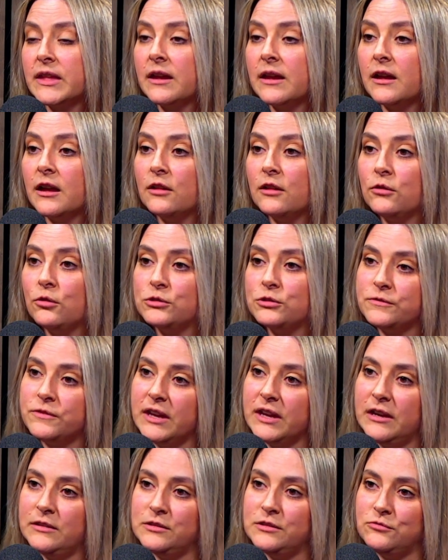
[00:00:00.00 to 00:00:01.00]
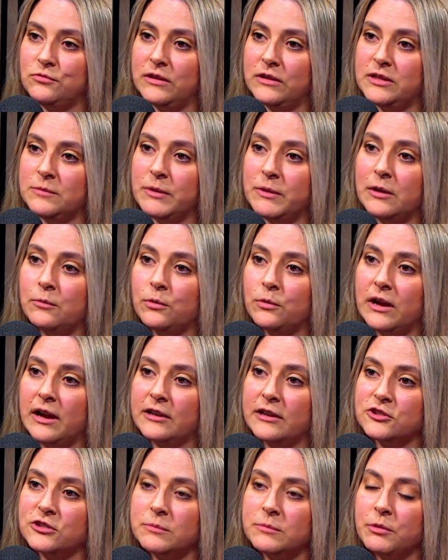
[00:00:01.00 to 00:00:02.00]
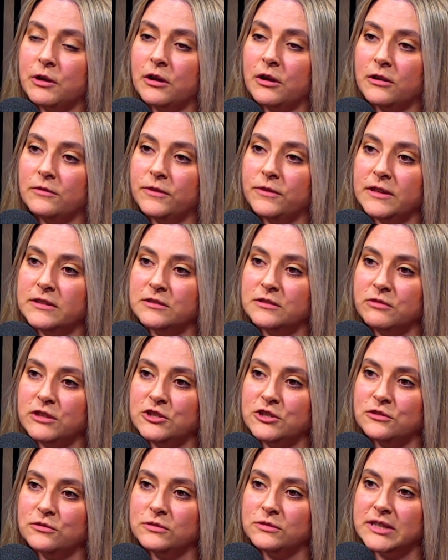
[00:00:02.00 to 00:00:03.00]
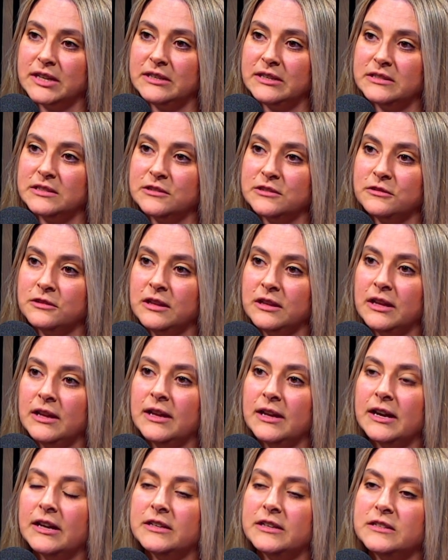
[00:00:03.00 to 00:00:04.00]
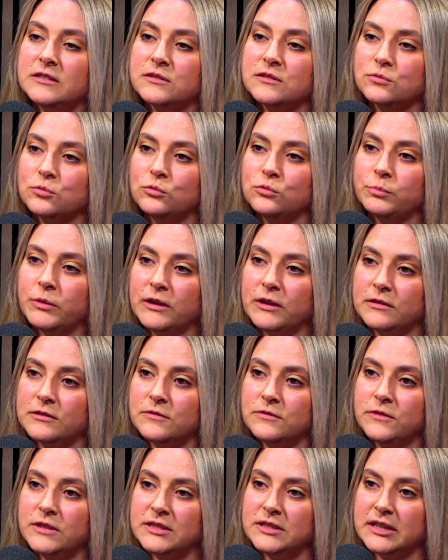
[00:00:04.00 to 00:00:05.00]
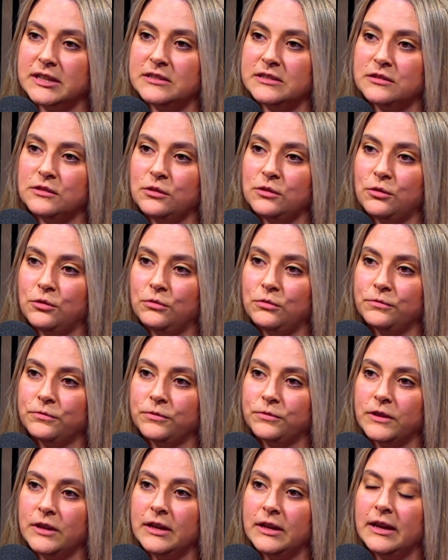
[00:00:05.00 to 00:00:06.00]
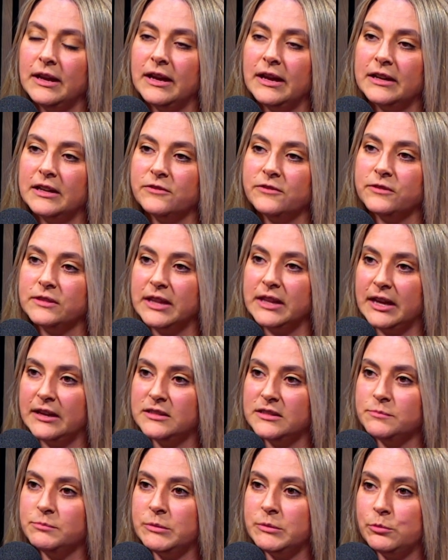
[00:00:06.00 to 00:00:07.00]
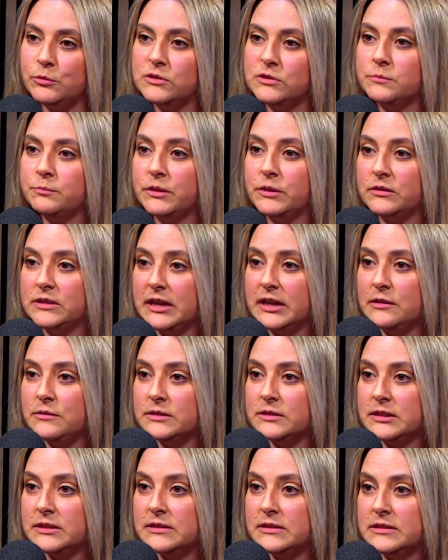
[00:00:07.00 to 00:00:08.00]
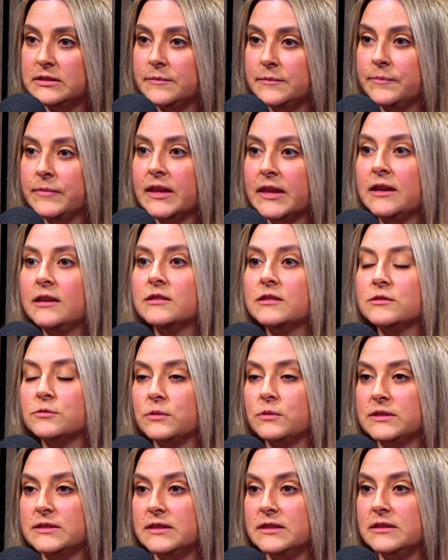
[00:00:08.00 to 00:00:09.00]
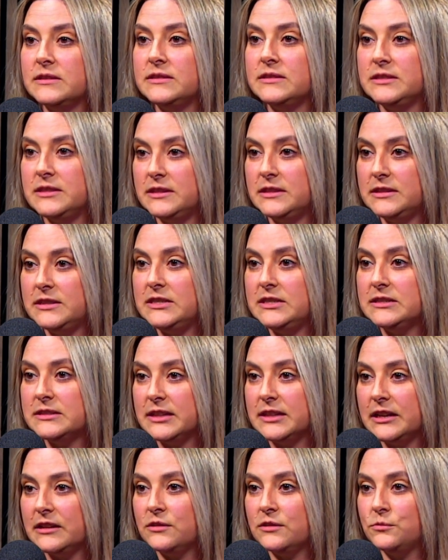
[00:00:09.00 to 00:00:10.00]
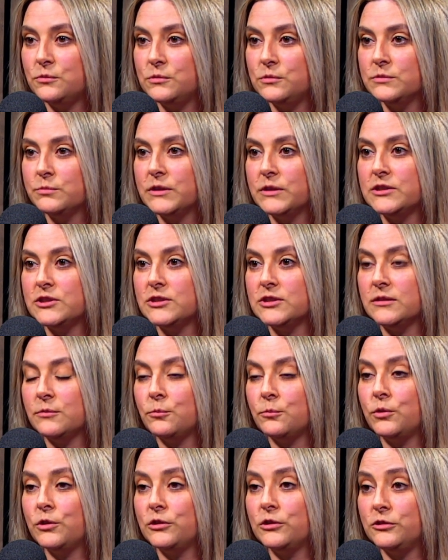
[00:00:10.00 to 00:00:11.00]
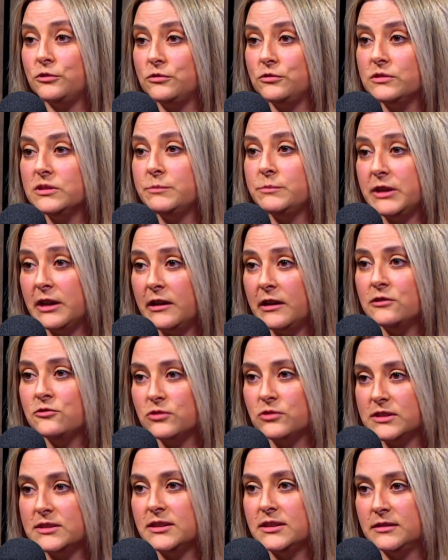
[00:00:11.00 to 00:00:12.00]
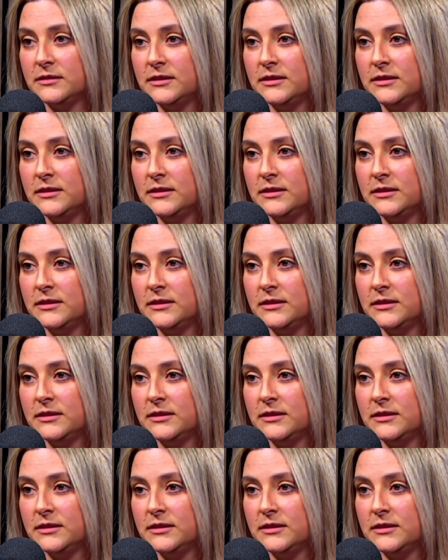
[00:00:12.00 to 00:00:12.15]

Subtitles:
a lot of the houses round about were actually part of his original title, and he sold parts of the title off and given land to people to build houses. So it's deeds like those which used to be handwritten,